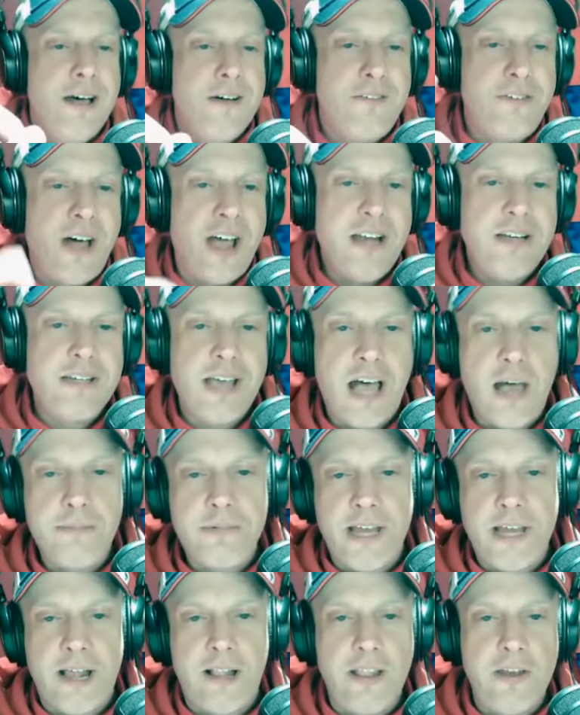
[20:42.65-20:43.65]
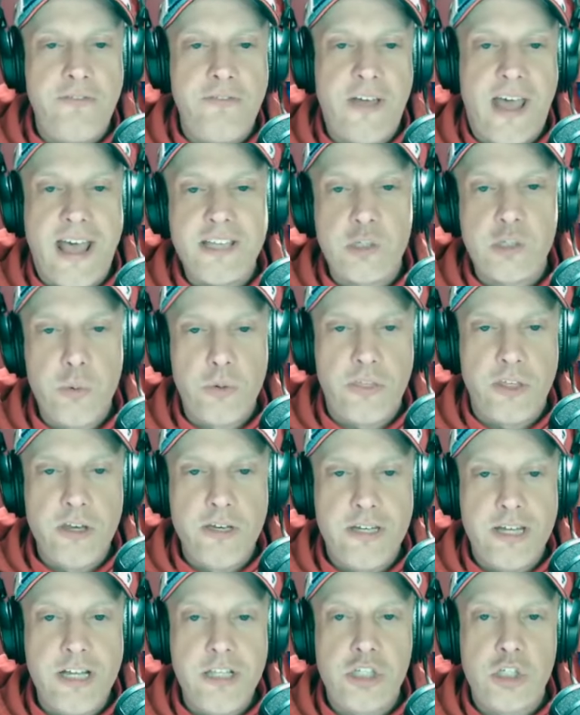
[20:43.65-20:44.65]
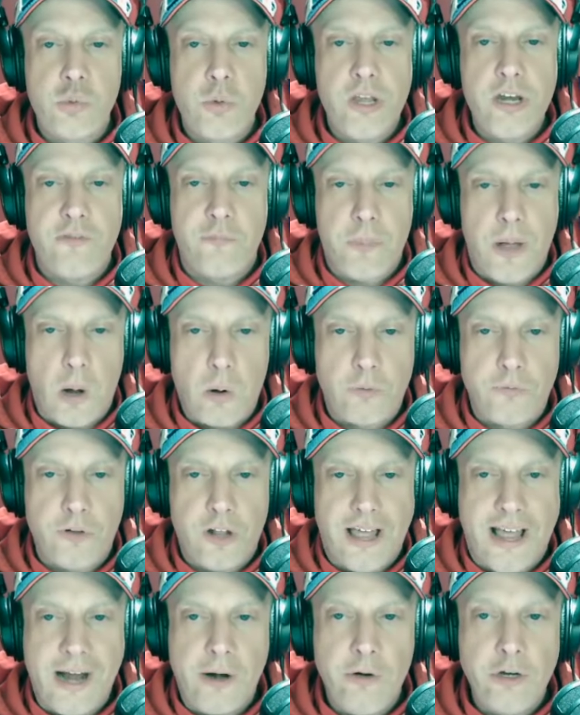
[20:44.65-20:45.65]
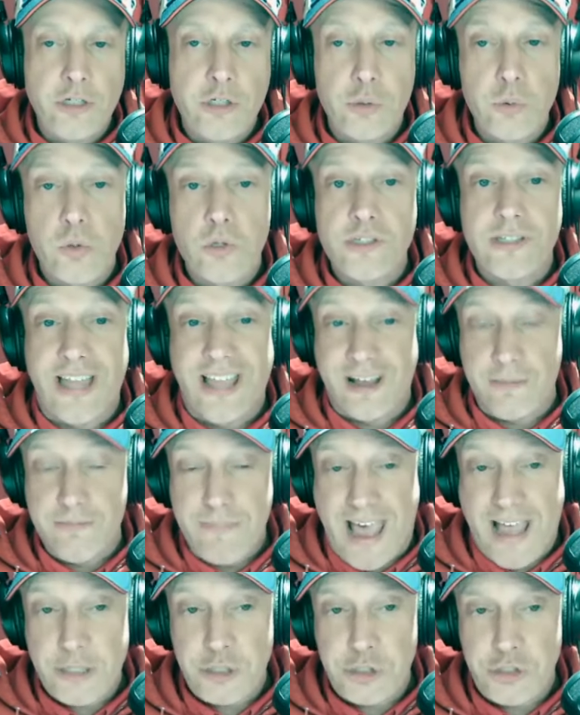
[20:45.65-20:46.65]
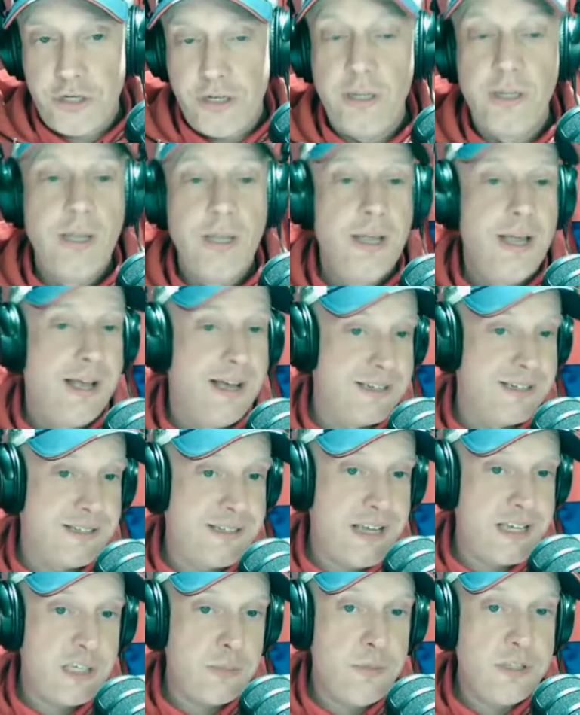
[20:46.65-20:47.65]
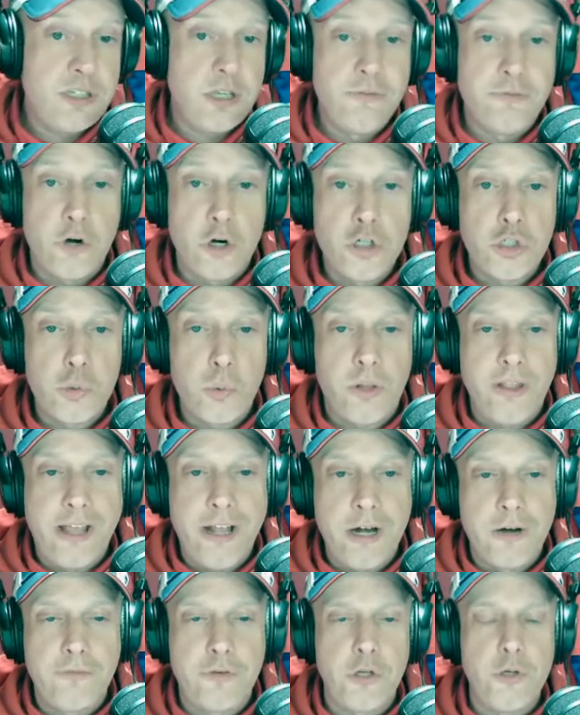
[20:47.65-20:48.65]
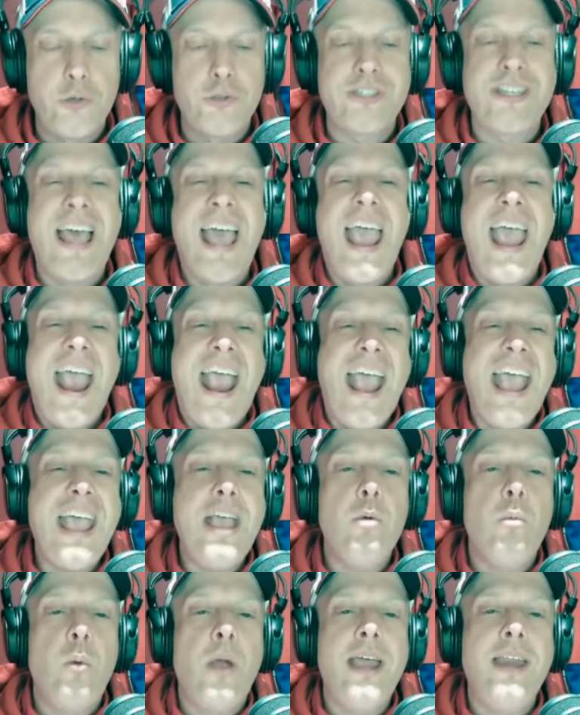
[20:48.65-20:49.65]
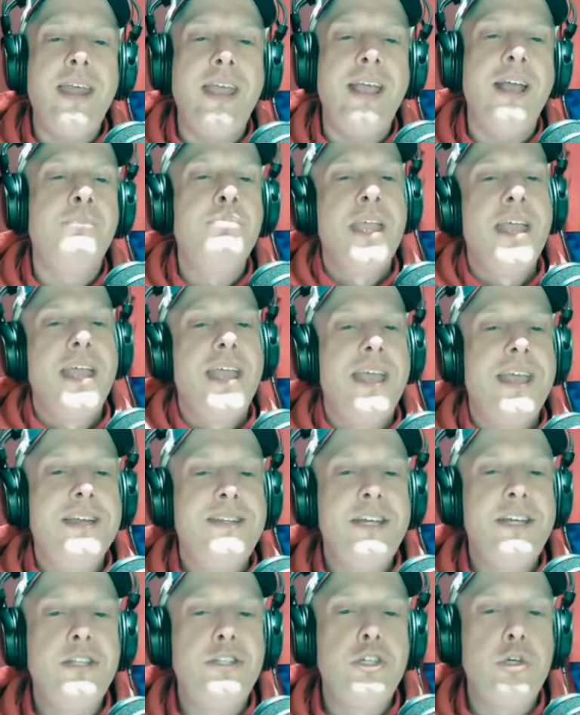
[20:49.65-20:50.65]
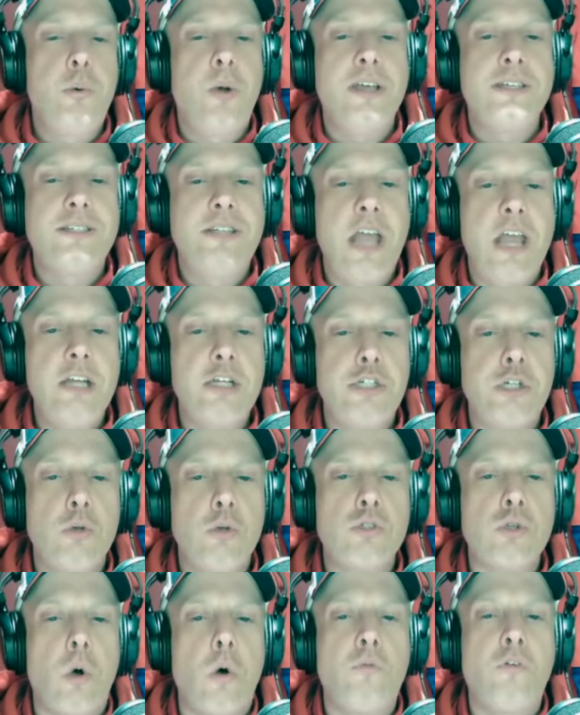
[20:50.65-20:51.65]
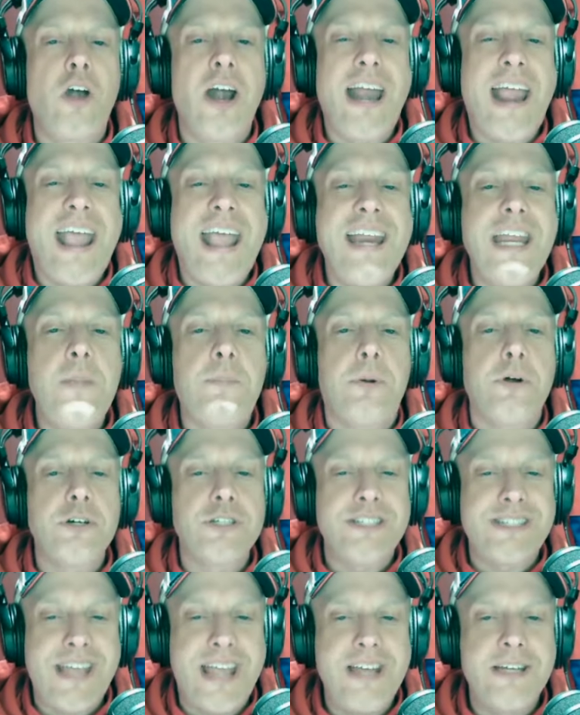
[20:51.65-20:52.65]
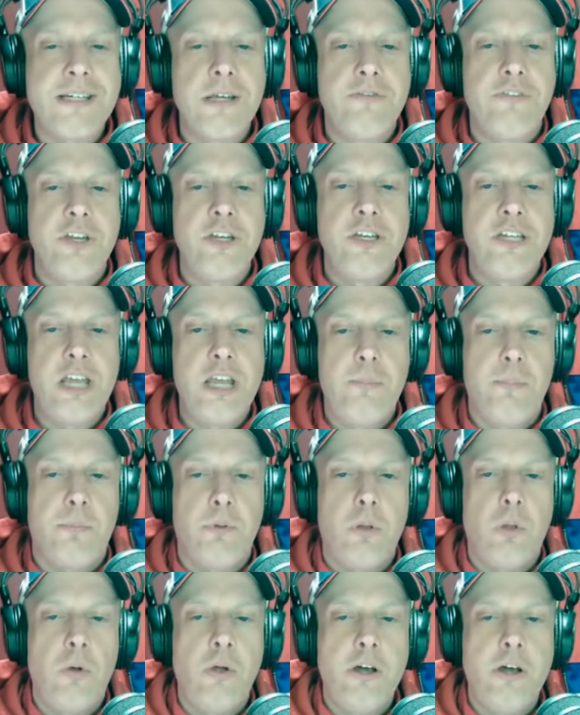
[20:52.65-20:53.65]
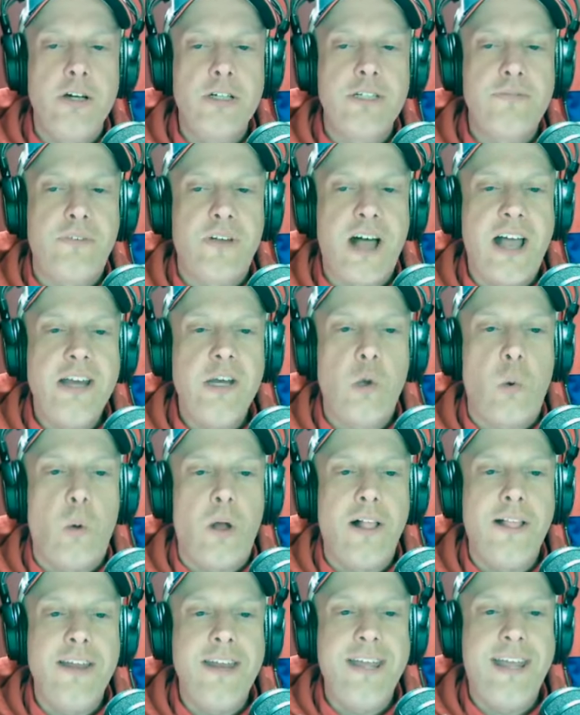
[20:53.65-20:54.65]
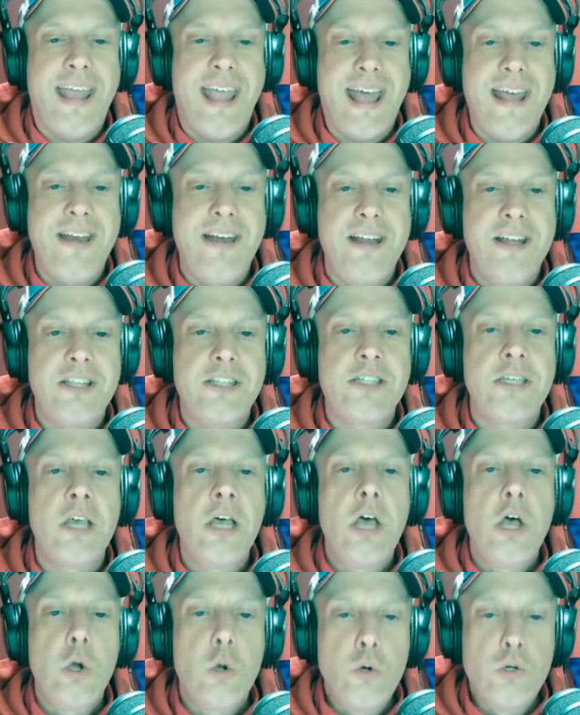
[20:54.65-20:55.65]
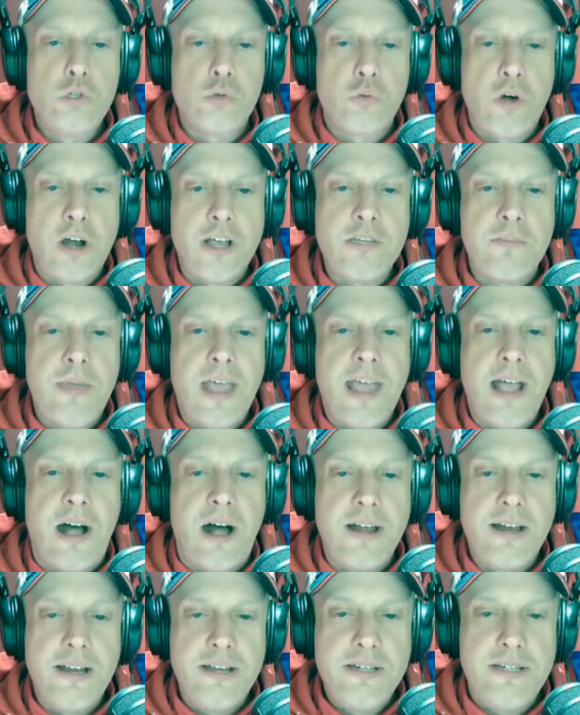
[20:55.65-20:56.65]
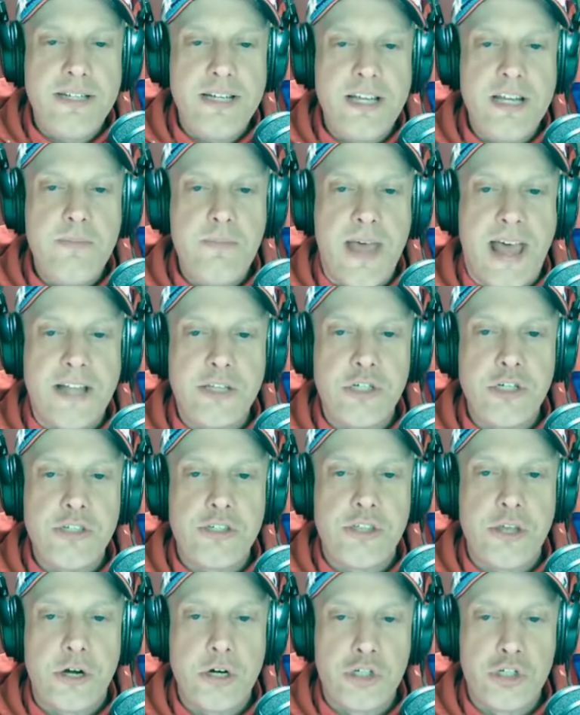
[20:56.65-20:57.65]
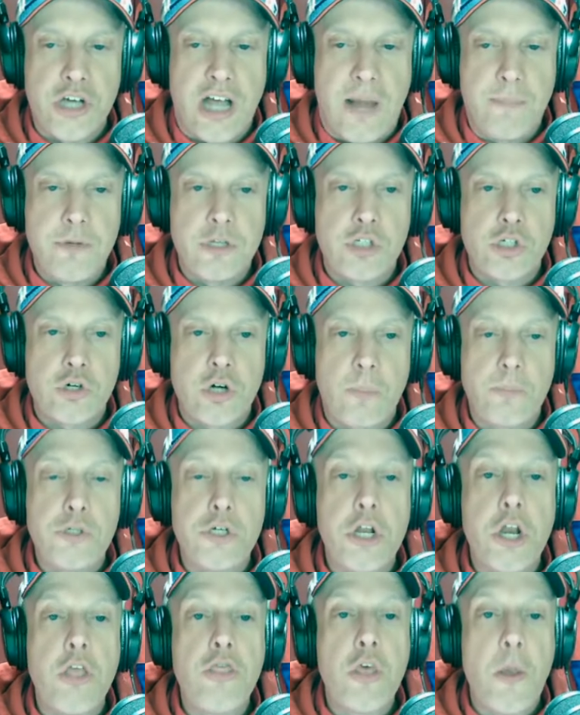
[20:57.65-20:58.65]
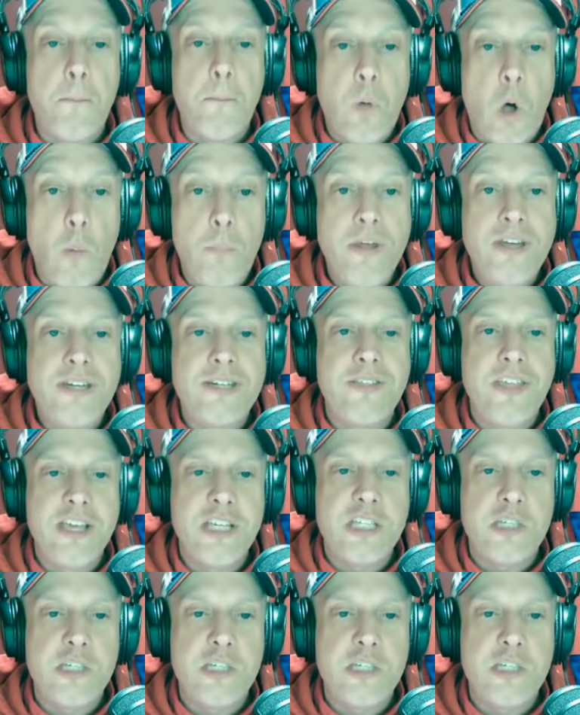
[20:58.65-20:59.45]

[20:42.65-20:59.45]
Find top talent fast with Indeed's suite of powerful hiring tools like matching, assessments, and virtual interviews. Hate waiting? Indeed's U.S. data shows over 80% of Indeed employers find quality candidates whose resume on Indeed matches their job description the moment they